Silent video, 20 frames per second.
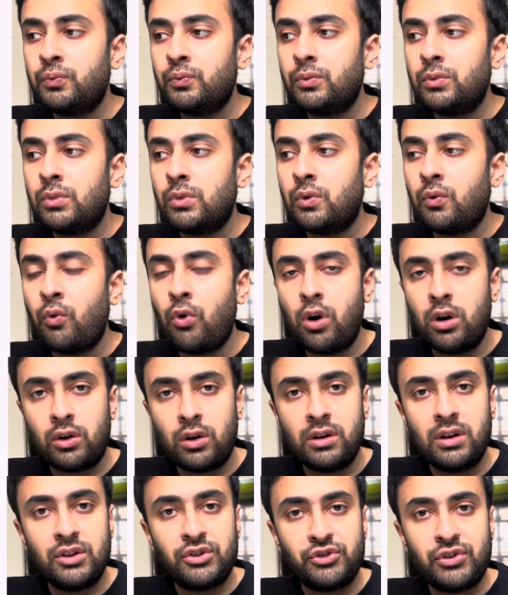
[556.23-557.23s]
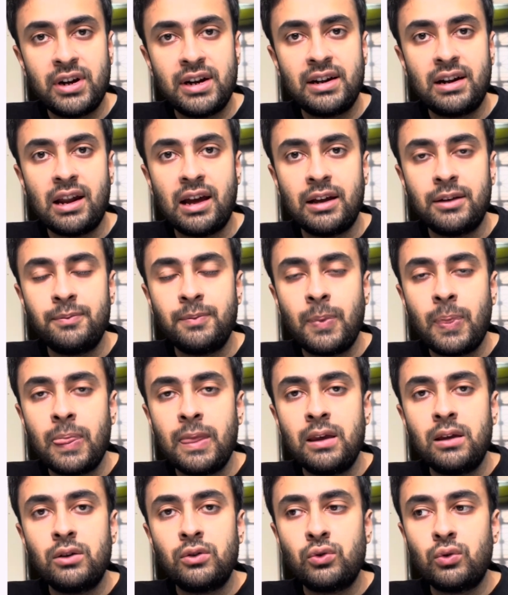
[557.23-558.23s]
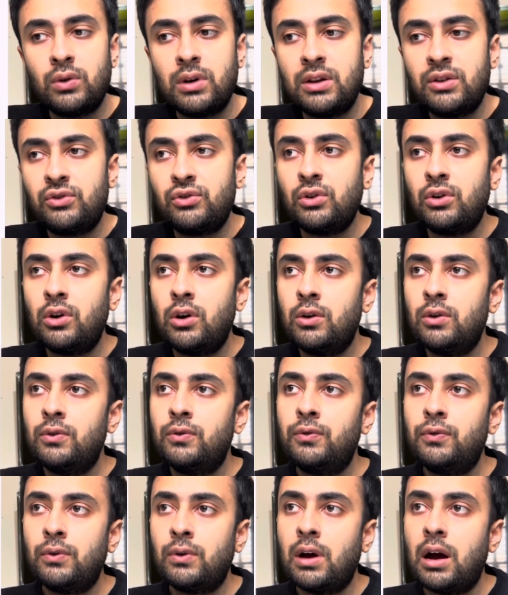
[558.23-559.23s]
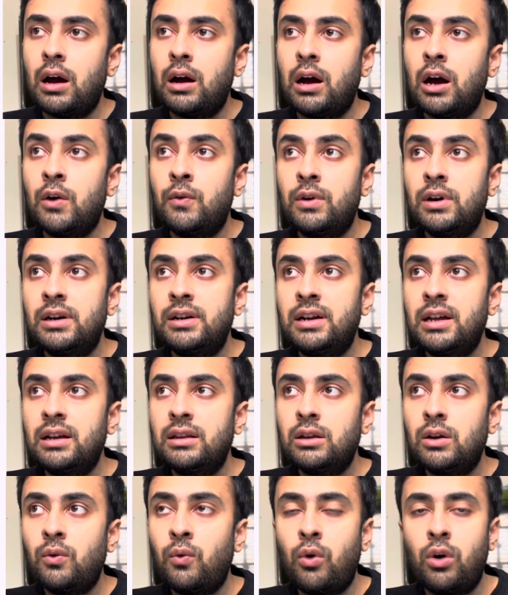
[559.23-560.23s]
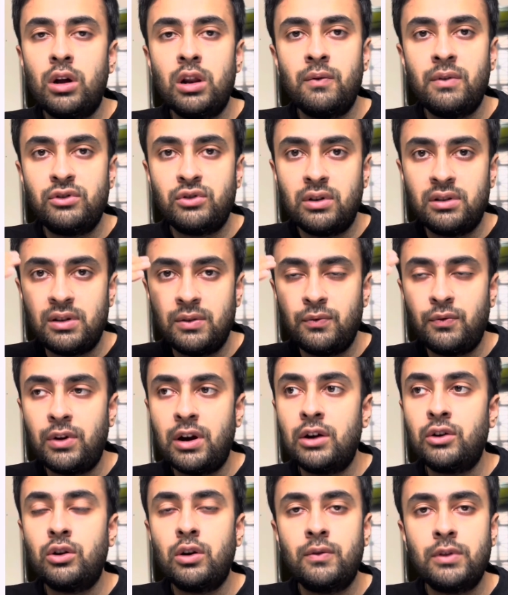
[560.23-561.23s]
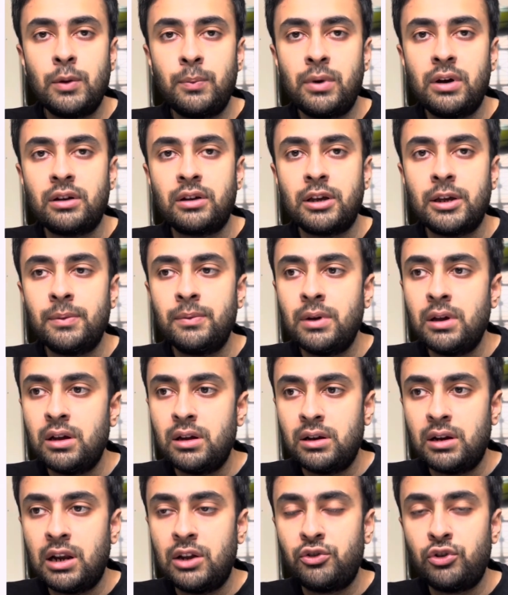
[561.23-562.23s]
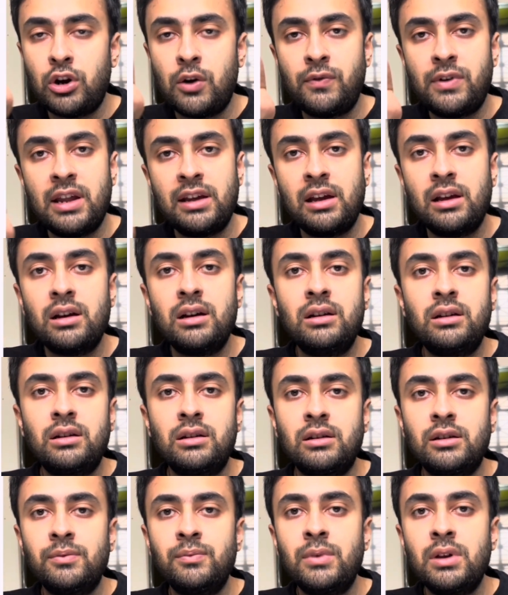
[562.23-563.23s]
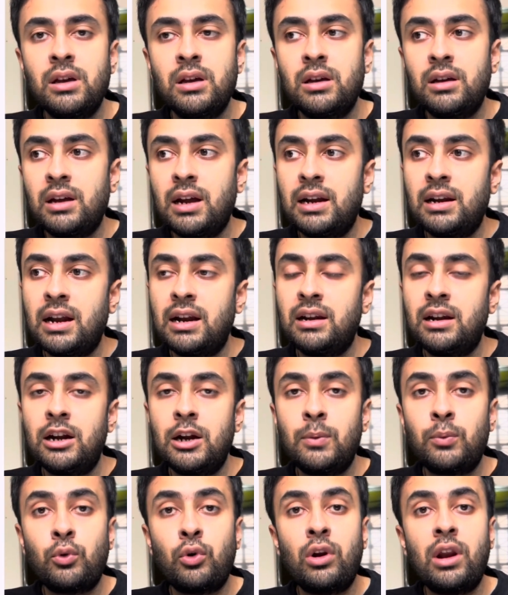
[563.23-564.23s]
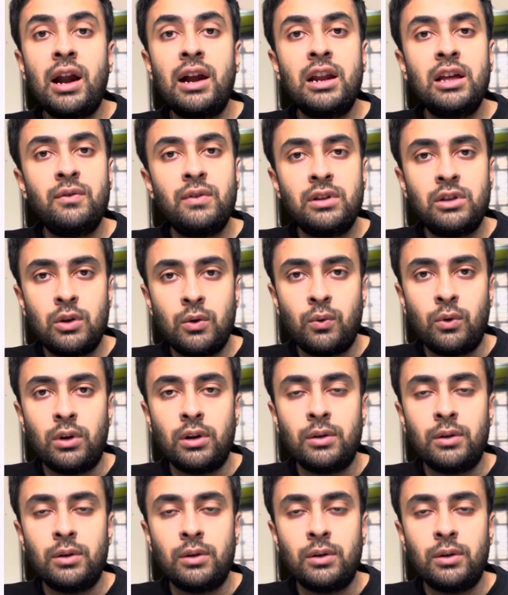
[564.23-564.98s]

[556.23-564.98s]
walk on a straight line, so instead of averting the wall which was in front of the monkey, instead of taking a turn, it ended up colliding with the wall.